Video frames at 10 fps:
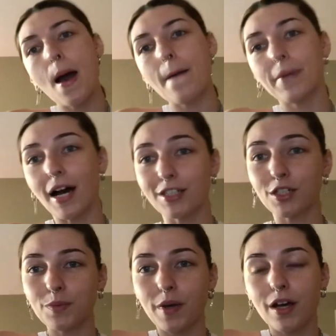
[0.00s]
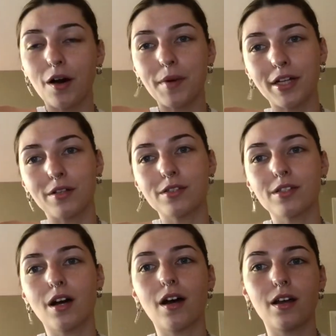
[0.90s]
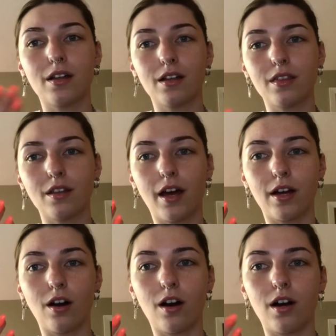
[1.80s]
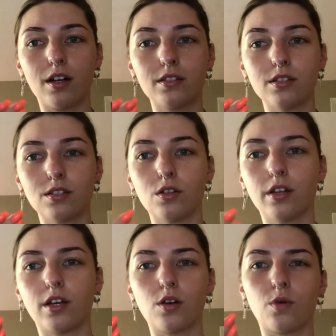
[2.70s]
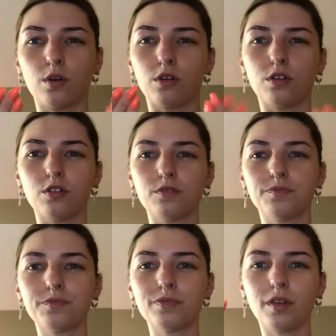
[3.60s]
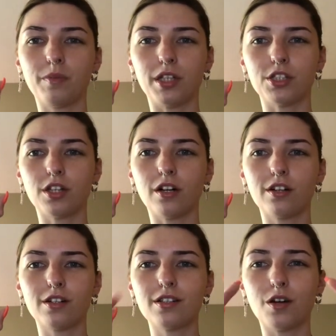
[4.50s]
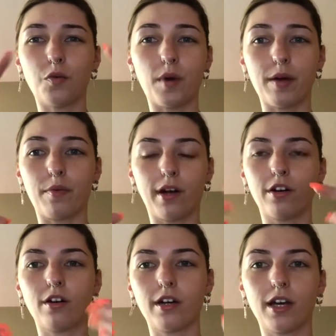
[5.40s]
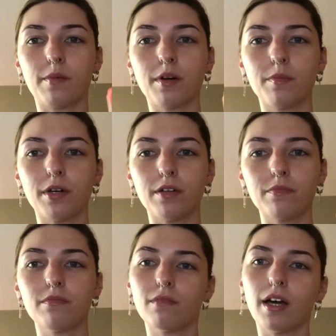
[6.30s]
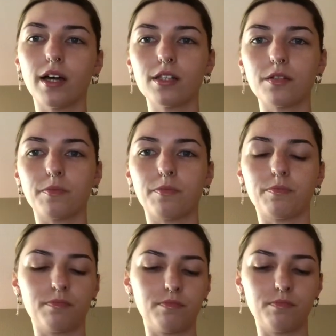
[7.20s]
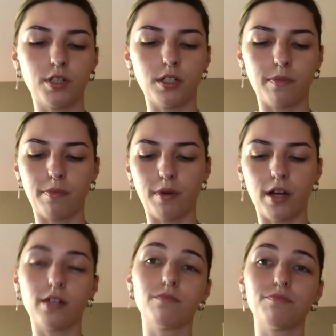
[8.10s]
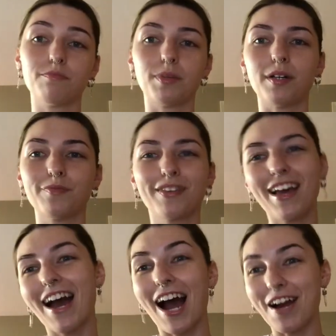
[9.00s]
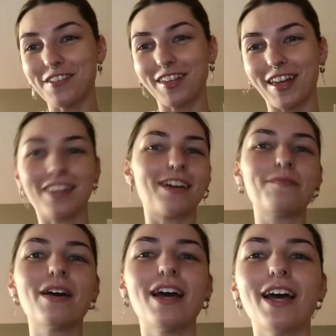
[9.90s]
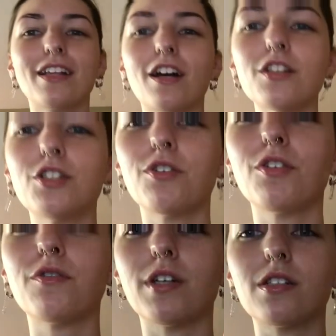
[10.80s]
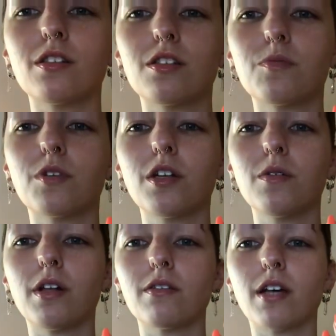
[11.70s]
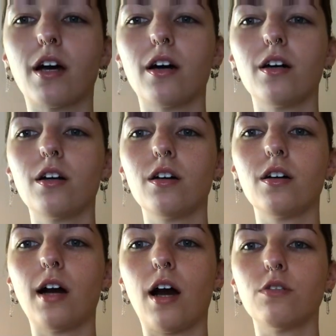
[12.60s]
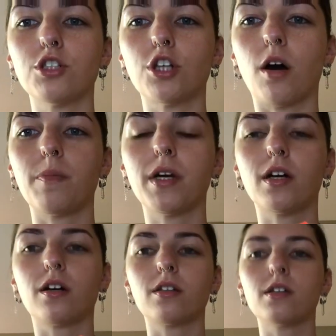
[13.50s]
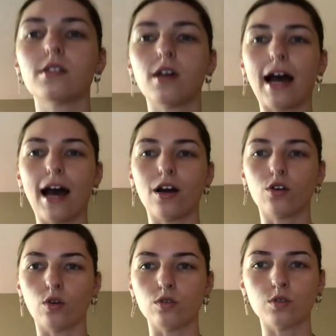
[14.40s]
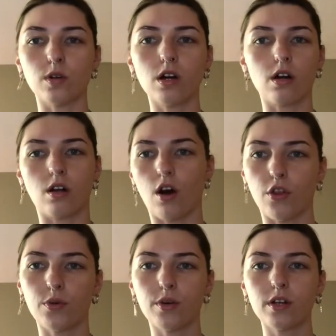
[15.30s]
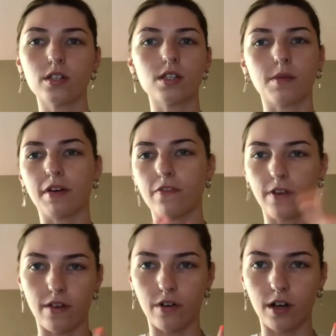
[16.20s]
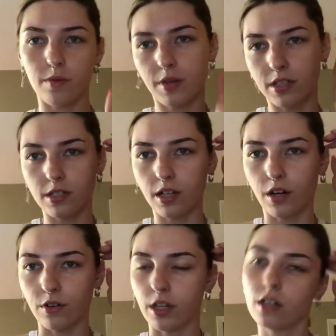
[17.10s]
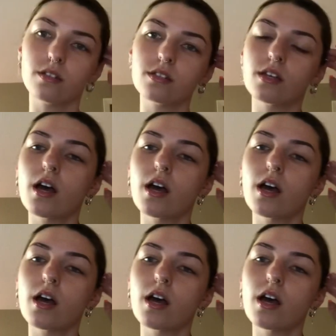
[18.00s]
But I just finally got my nails done. I got like a coral peach color. It's like way brighter on camera, but I guess they're pretty bright, but I really like them. And I got two new rings this morning when I was out shopping. I got these at Goldor on Hawthorne. It's like my favorite place to get rings.